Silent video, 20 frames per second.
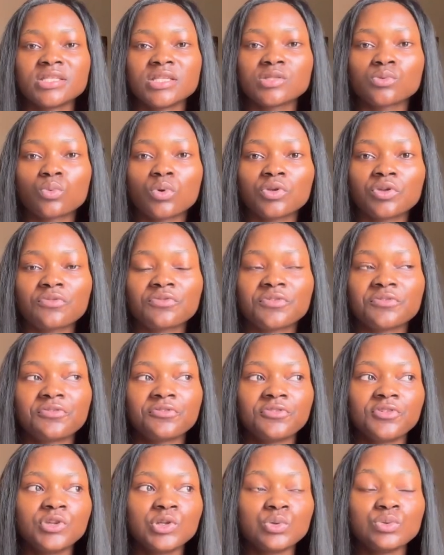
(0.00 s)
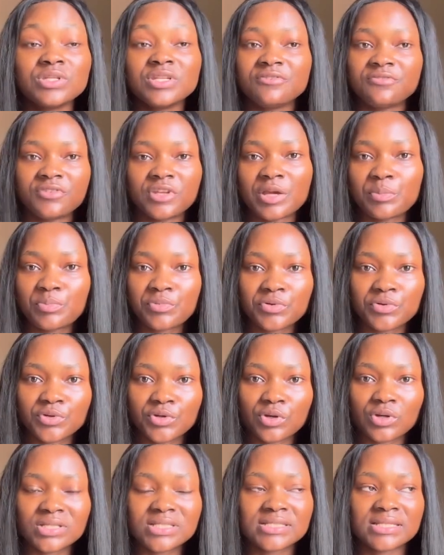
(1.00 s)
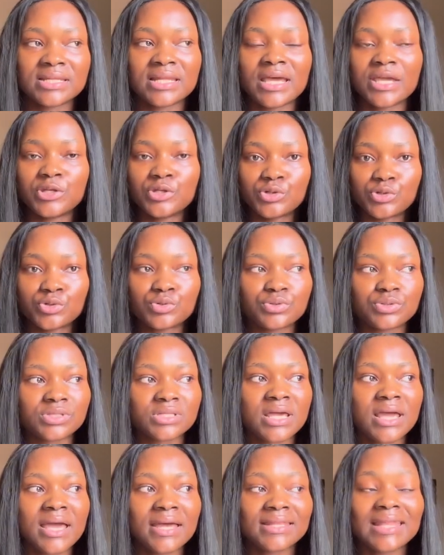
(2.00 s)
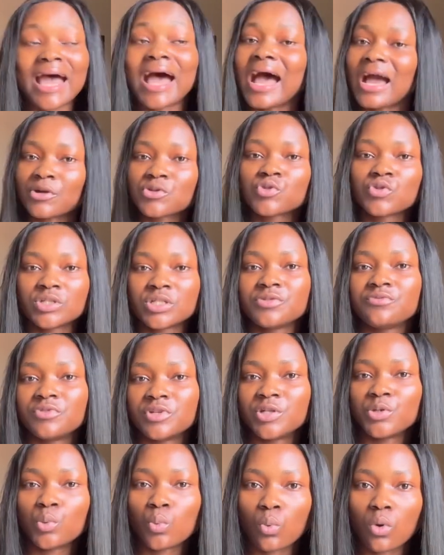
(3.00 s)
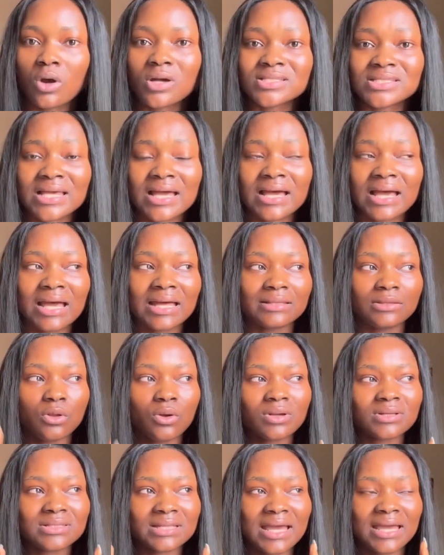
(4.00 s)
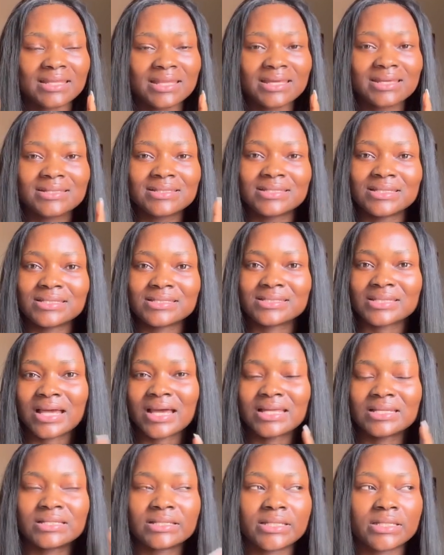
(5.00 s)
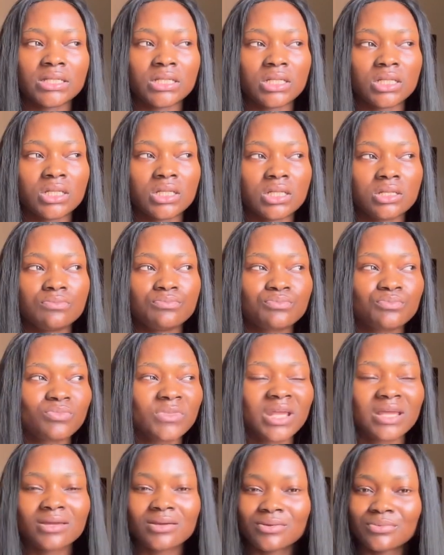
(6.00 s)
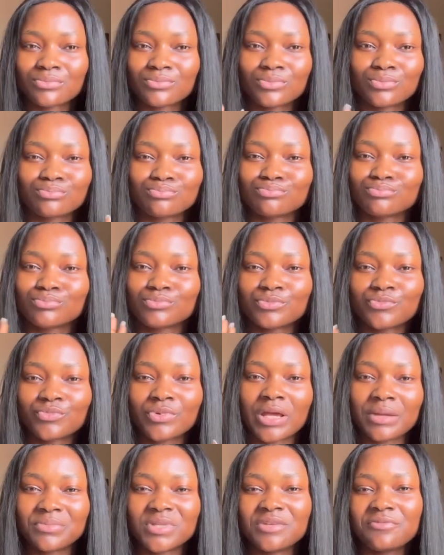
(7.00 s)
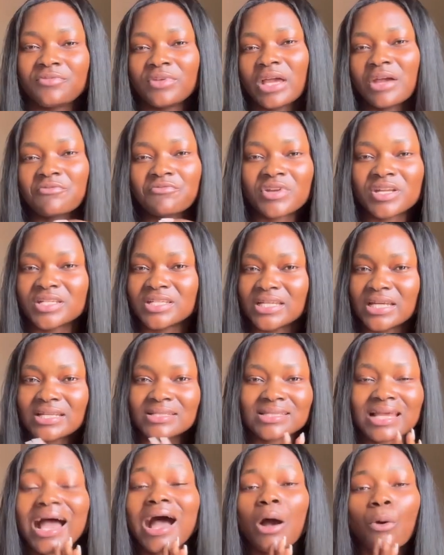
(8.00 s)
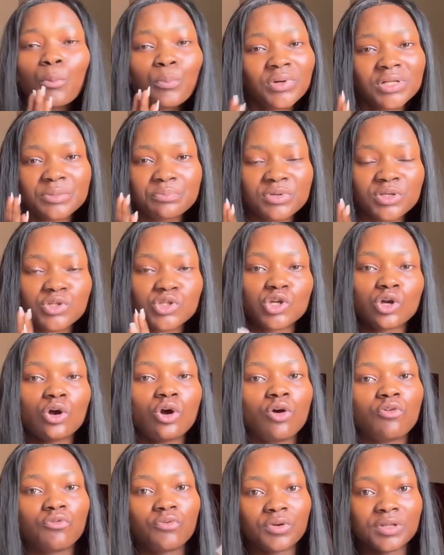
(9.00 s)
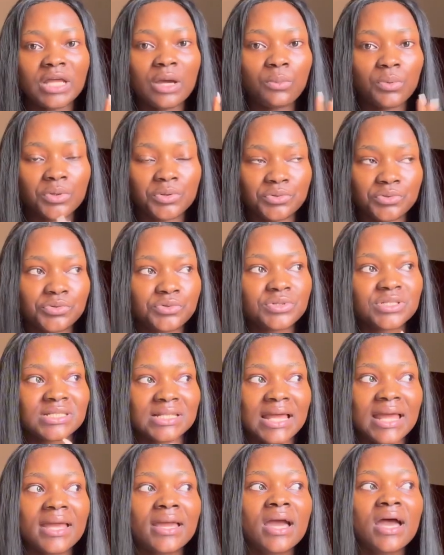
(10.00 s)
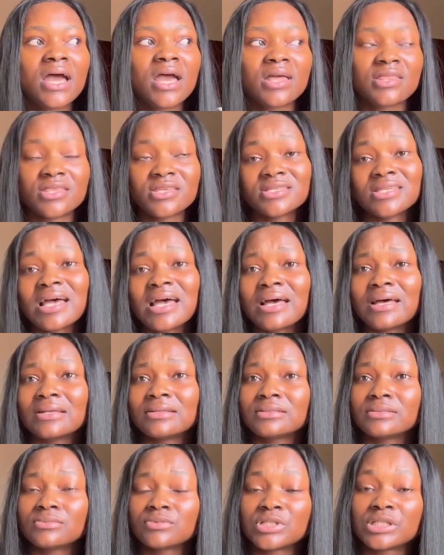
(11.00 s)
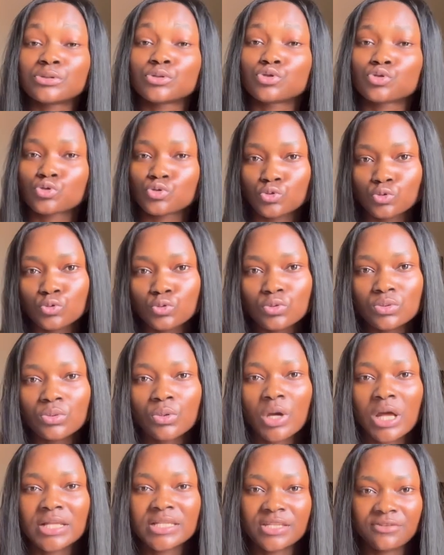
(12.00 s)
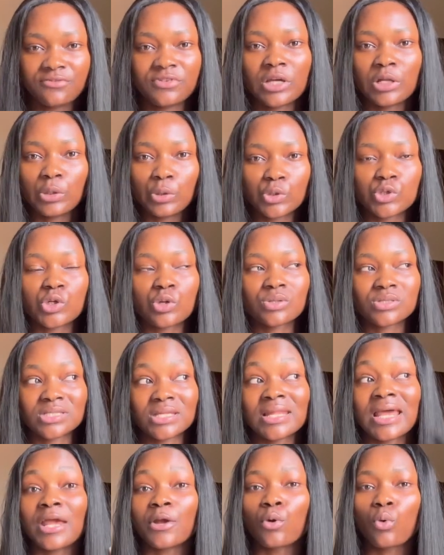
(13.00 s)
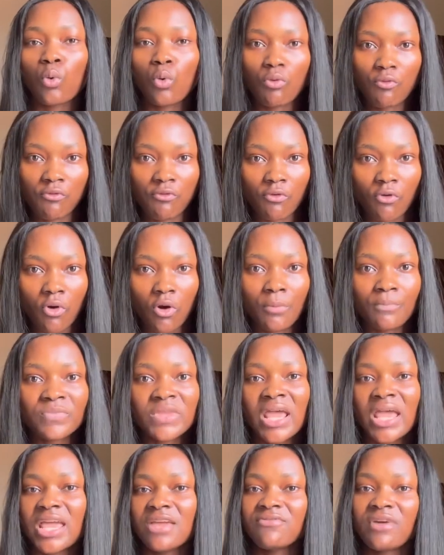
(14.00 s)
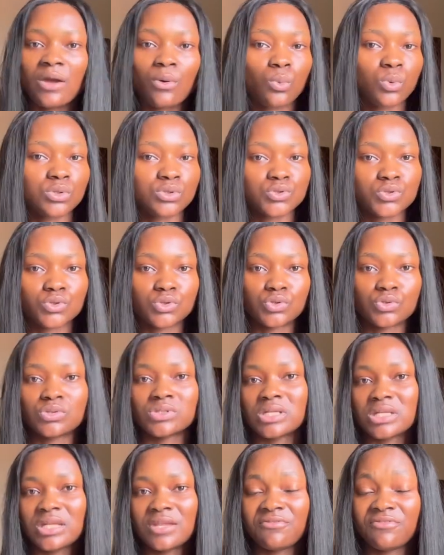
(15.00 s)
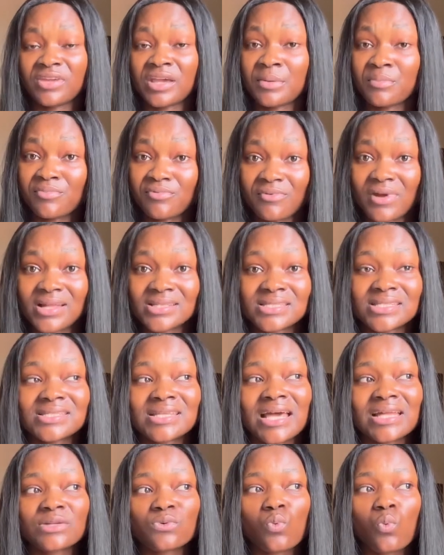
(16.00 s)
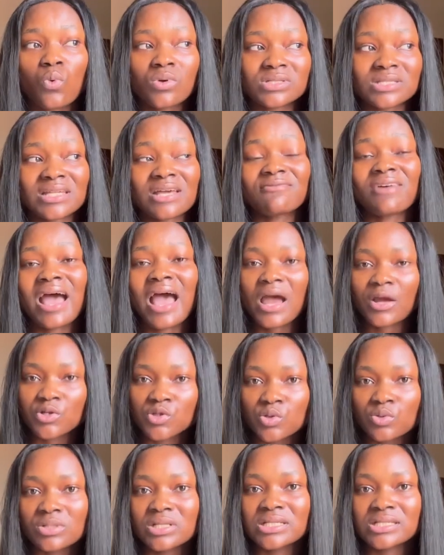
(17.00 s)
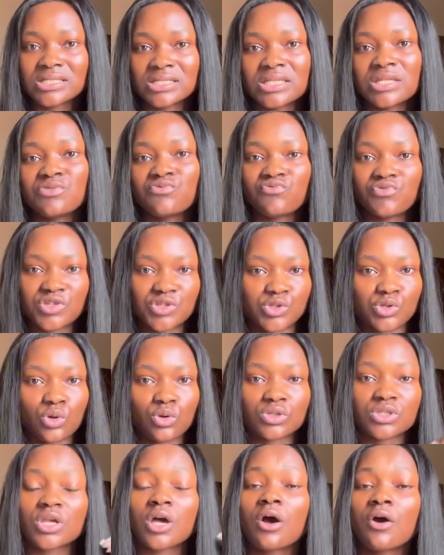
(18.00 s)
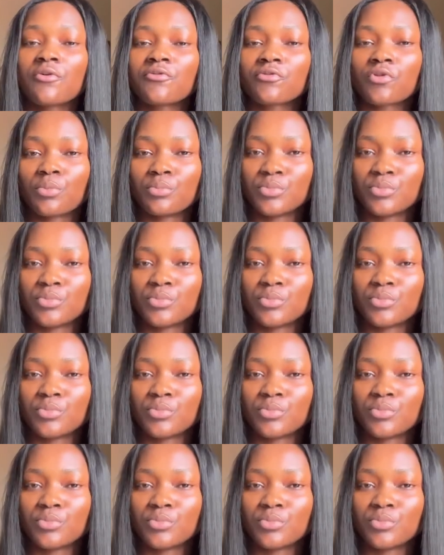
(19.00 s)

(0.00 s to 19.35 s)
is one of the few Nivea products that I use that actually really works along I think this and the um, Nivea Radiance. I'll put a picture of what that one looks like. These are the two Nivea lotions that I go for if I want to use the Nivea brands. These are the ones that I've actually seen results from